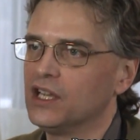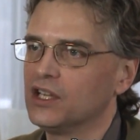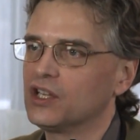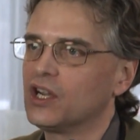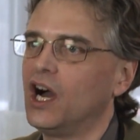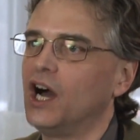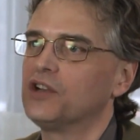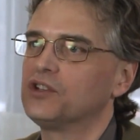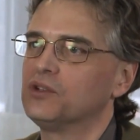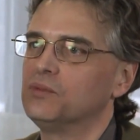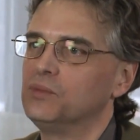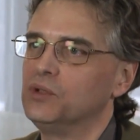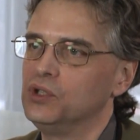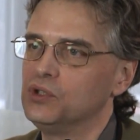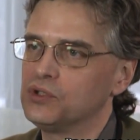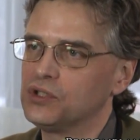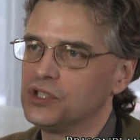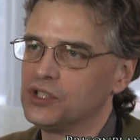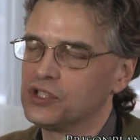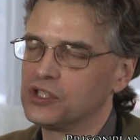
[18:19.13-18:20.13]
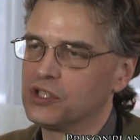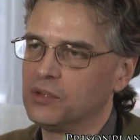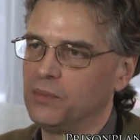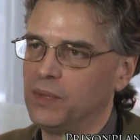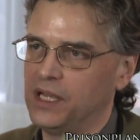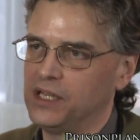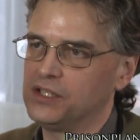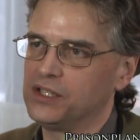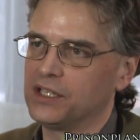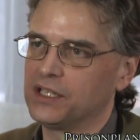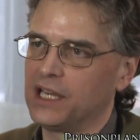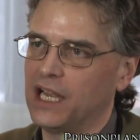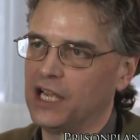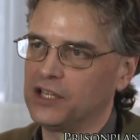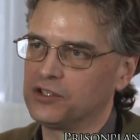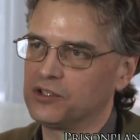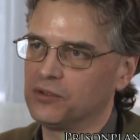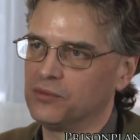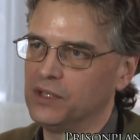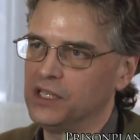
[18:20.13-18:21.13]
contributions to basic
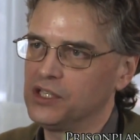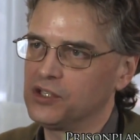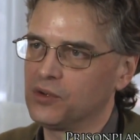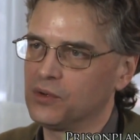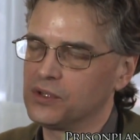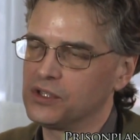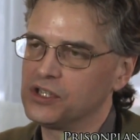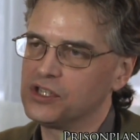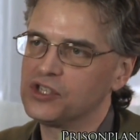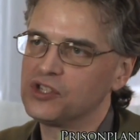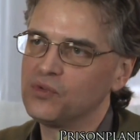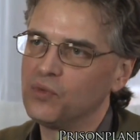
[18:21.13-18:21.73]
natural resources.